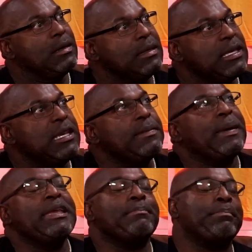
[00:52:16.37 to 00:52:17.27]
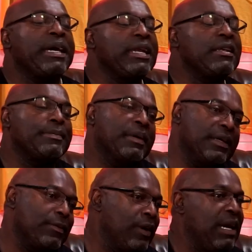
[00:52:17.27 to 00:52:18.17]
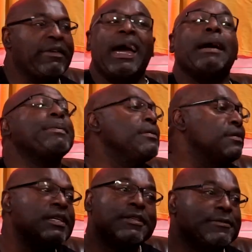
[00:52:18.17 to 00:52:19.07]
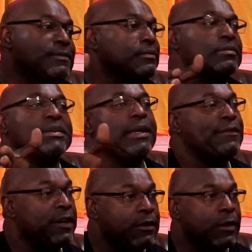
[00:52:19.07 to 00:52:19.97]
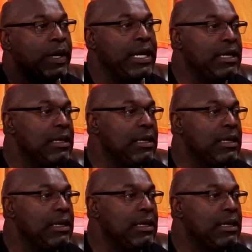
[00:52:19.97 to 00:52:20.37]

he bit it, but whatever happened, it veered away.